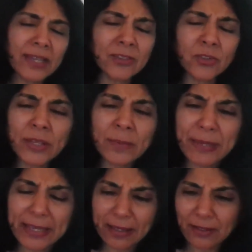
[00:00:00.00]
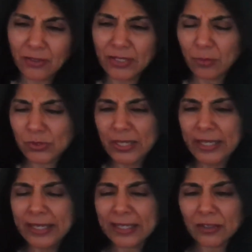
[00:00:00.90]
And so he was
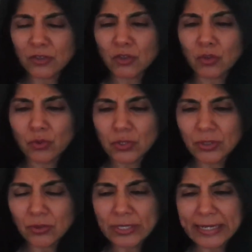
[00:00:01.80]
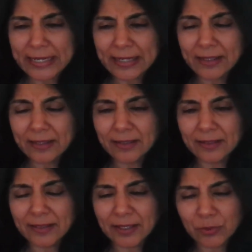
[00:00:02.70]
kind of chosen to lead
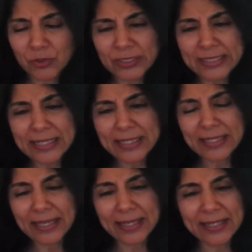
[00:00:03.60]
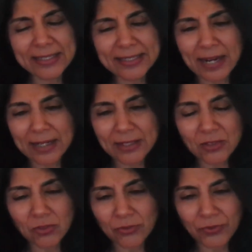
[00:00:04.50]
the community, and he started
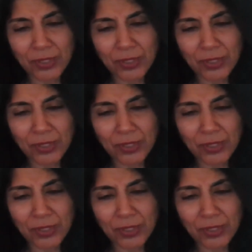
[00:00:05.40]
sort of